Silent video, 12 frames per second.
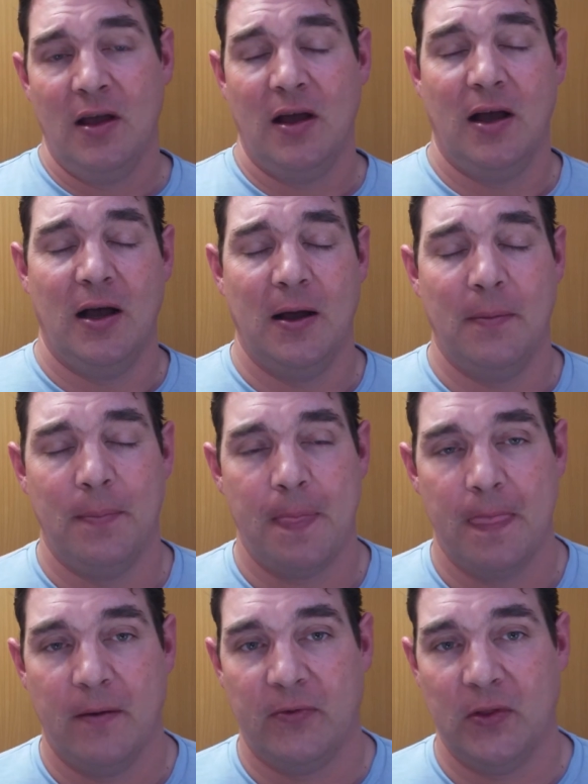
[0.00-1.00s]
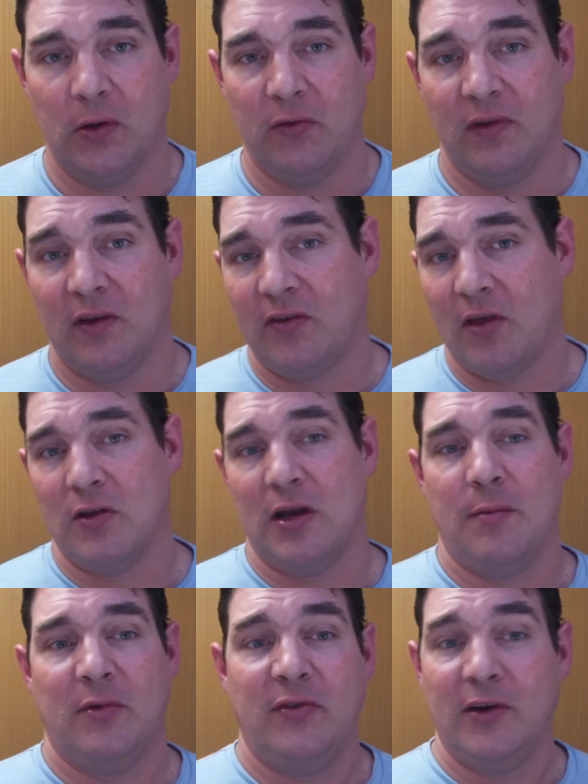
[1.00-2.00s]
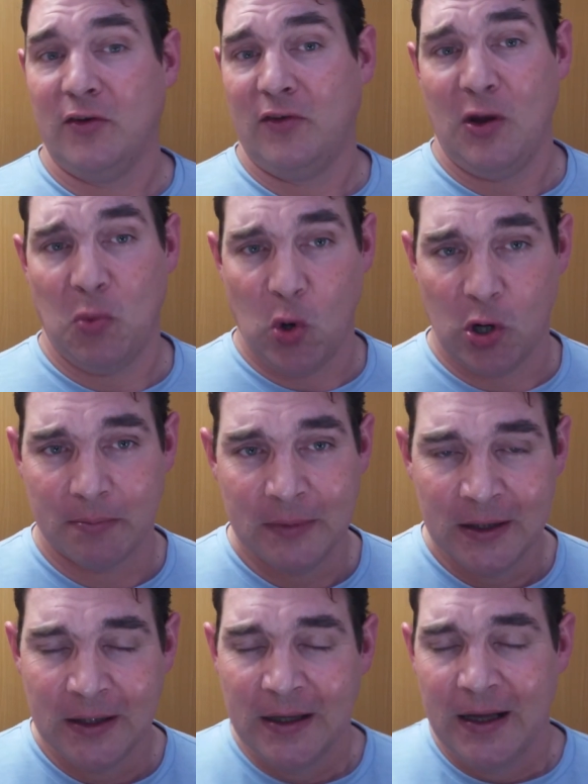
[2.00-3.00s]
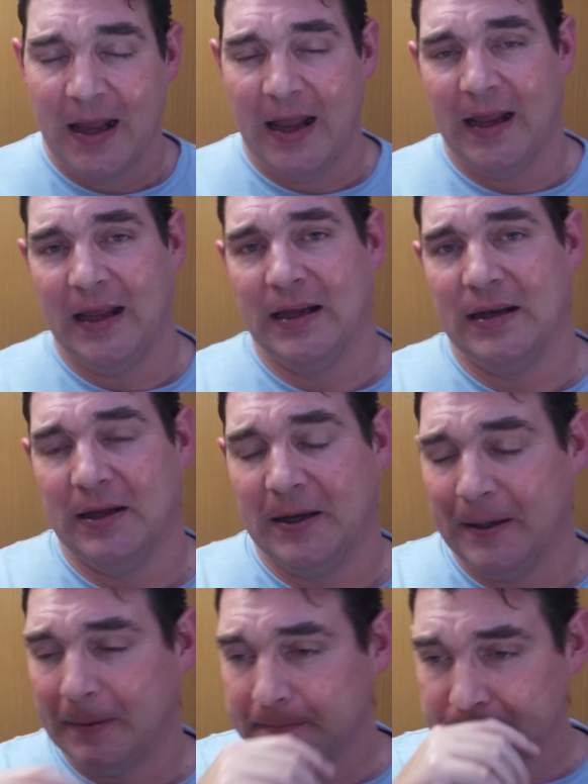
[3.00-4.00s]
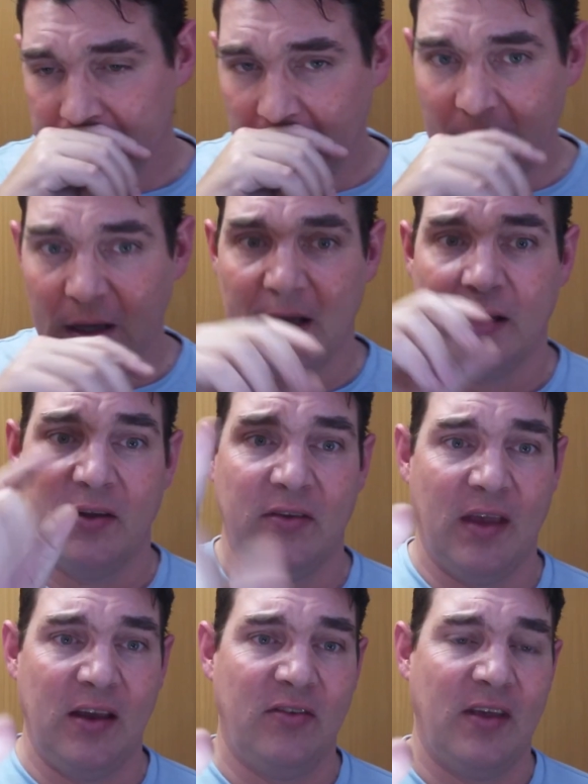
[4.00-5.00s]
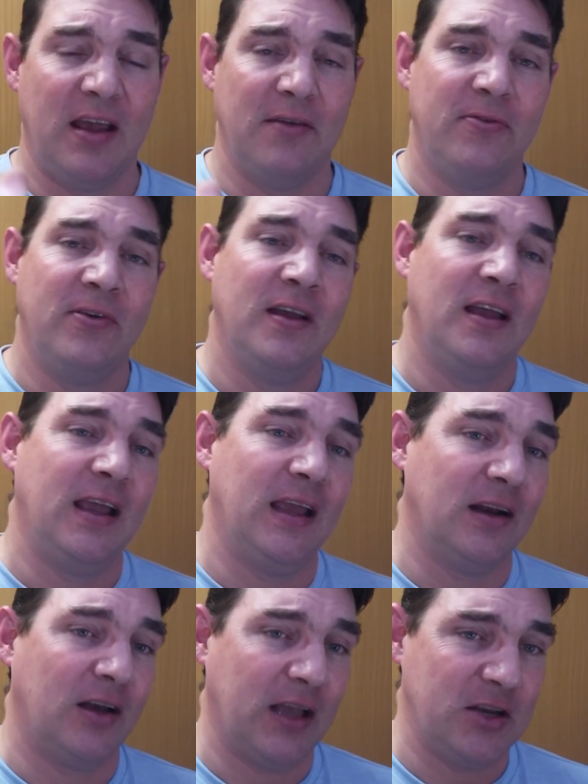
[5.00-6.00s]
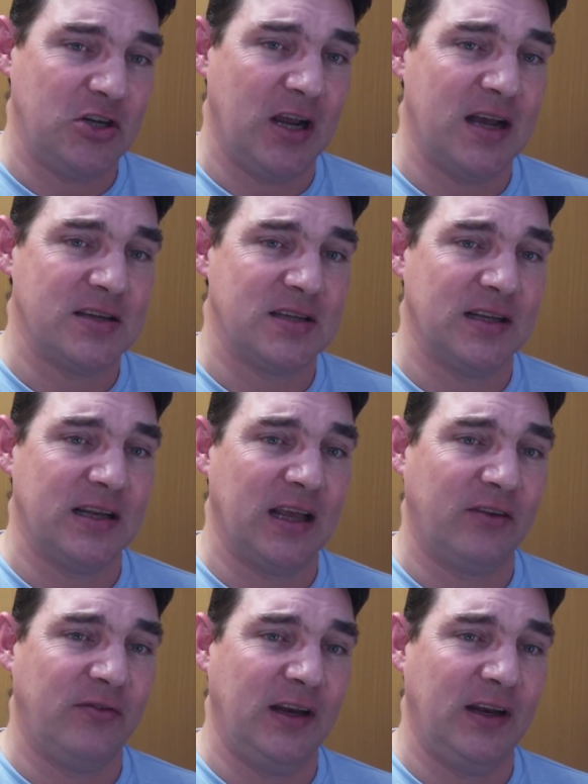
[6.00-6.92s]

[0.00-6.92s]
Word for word: For those in the Southern Hemisphere, stay warm and stay safe, and I'll catch you guys in the next